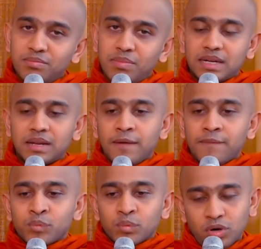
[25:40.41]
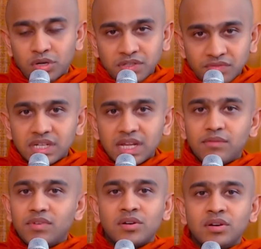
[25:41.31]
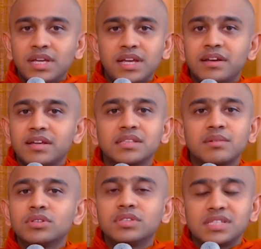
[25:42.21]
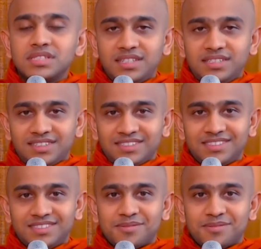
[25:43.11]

But most of the time, we are not hearing the Buddha's teachings.